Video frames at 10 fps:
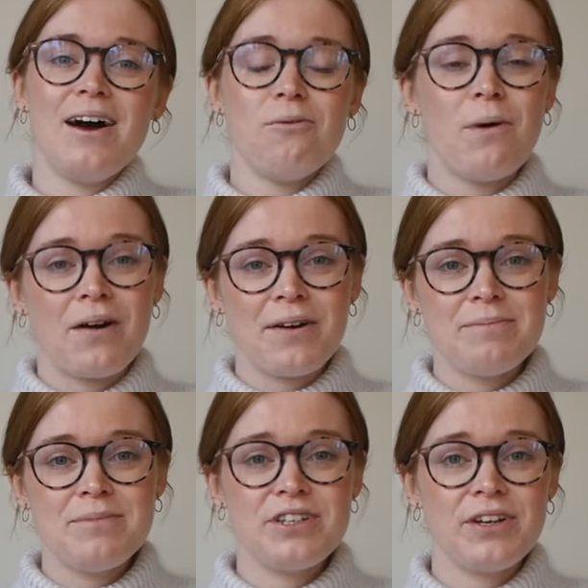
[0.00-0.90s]

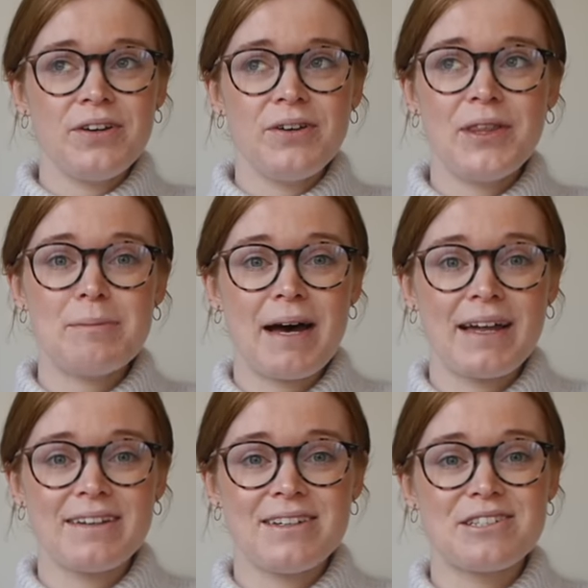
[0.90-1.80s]
Welcome to the
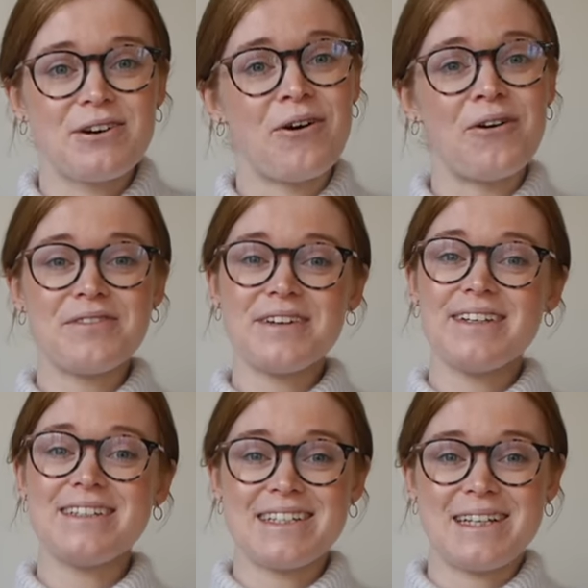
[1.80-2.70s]
madness of
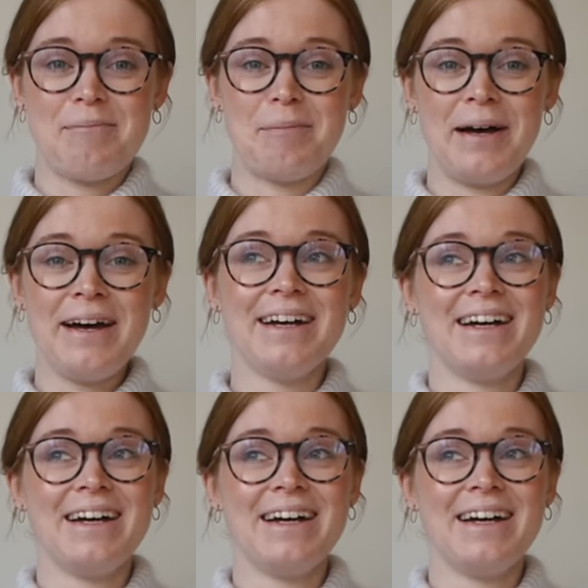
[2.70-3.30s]
December.